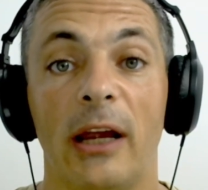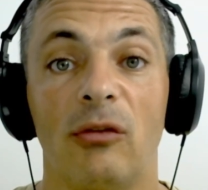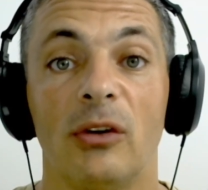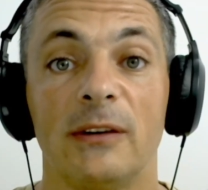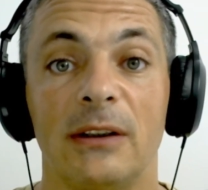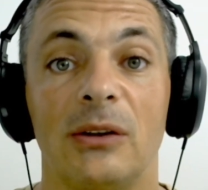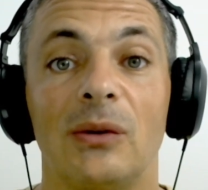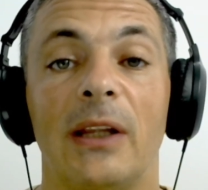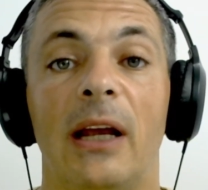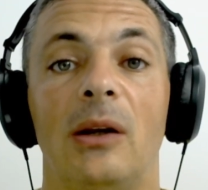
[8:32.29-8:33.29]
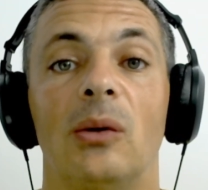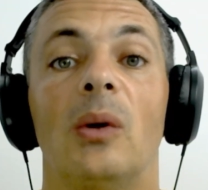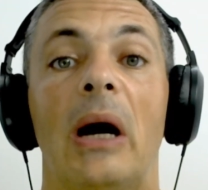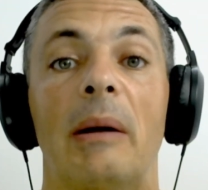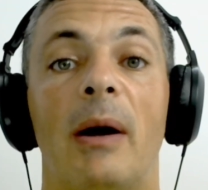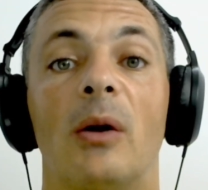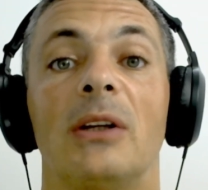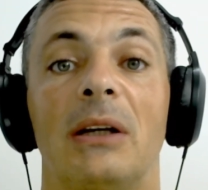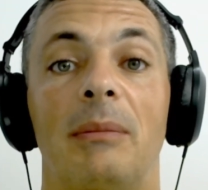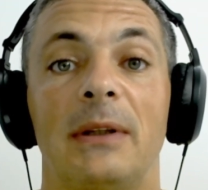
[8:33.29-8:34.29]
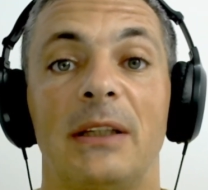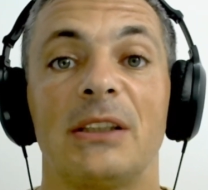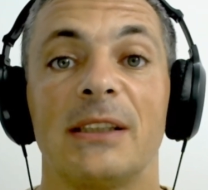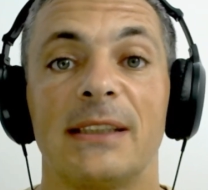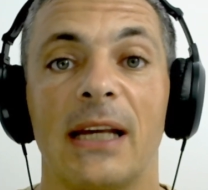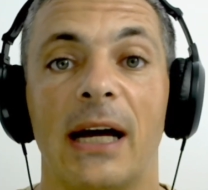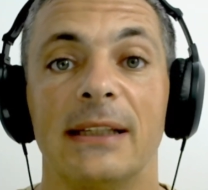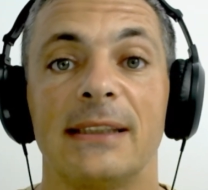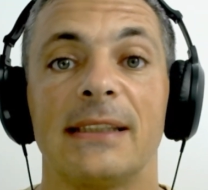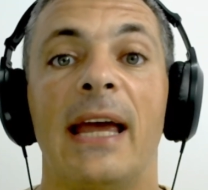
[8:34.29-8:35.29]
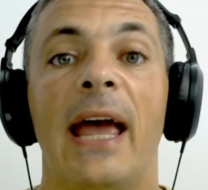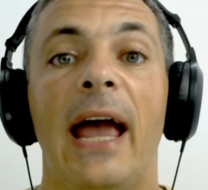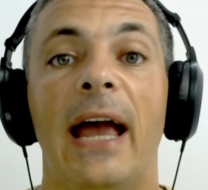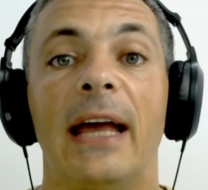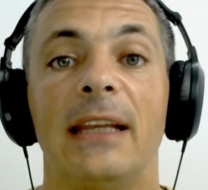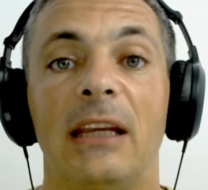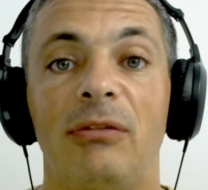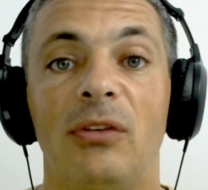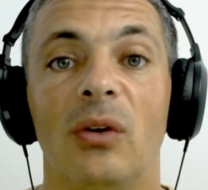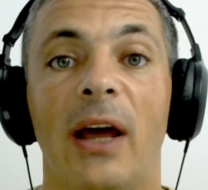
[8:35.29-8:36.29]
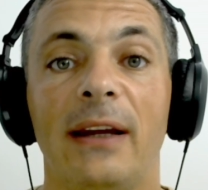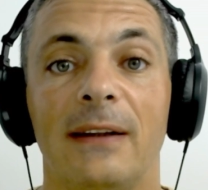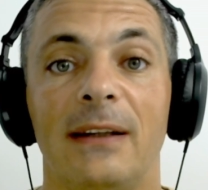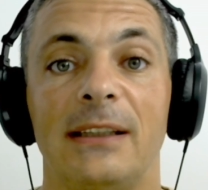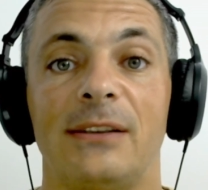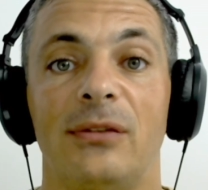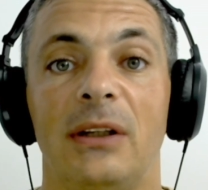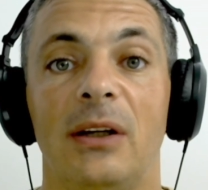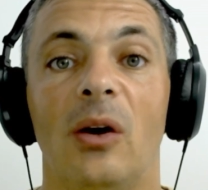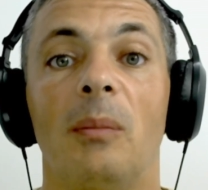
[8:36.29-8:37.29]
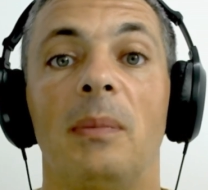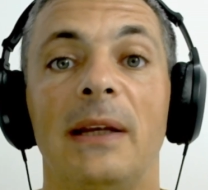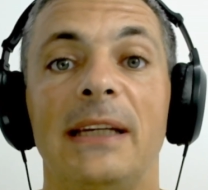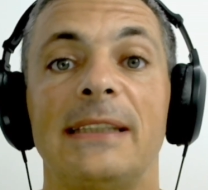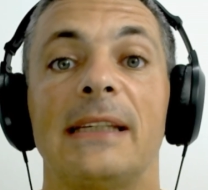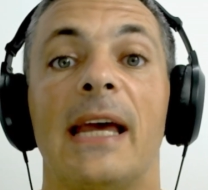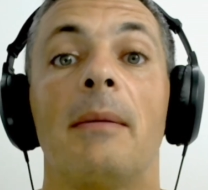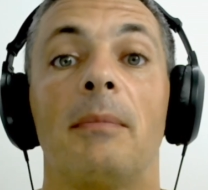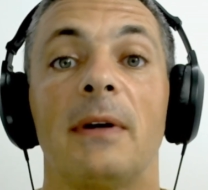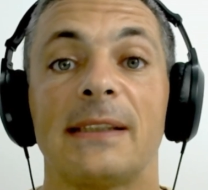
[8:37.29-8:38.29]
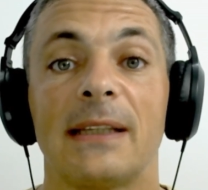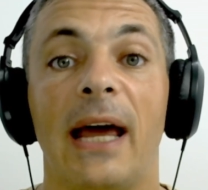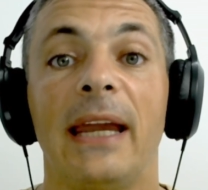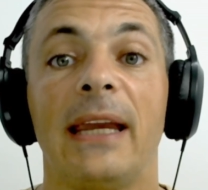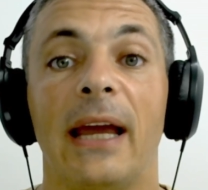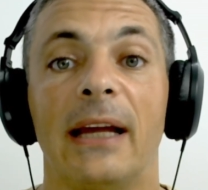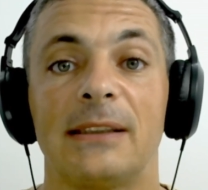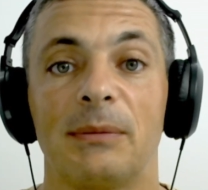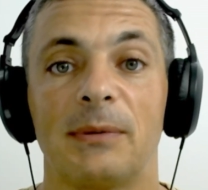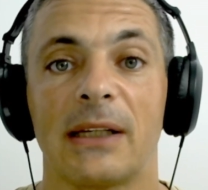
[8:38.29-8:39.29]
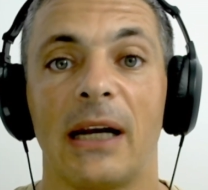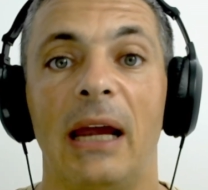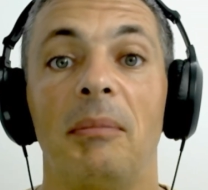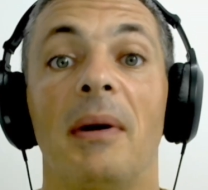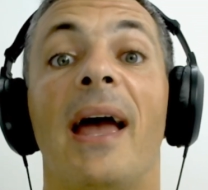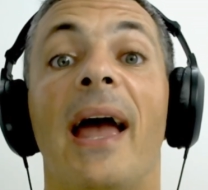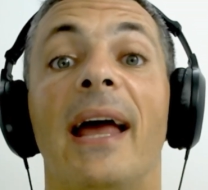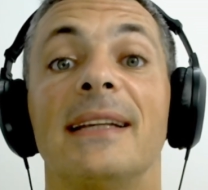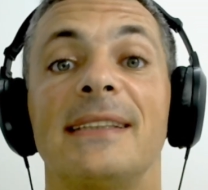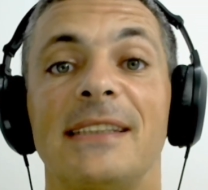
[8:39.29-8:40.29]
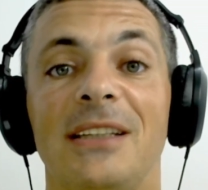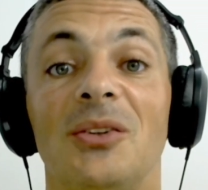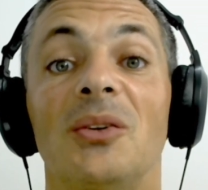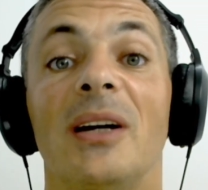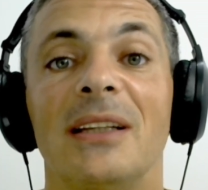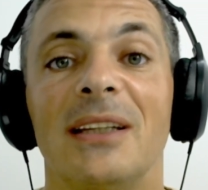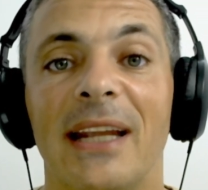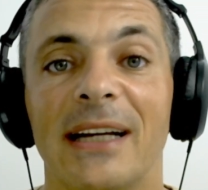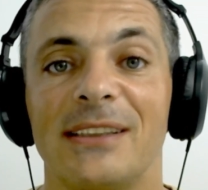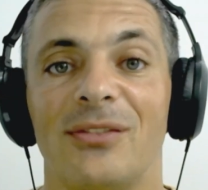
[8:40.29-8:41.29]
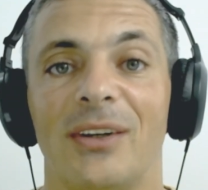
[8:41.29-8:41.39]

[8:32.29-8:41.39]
I wanted to tell you about the repetition signs, and if you liked this video, please press like and subscribe, and see you in the next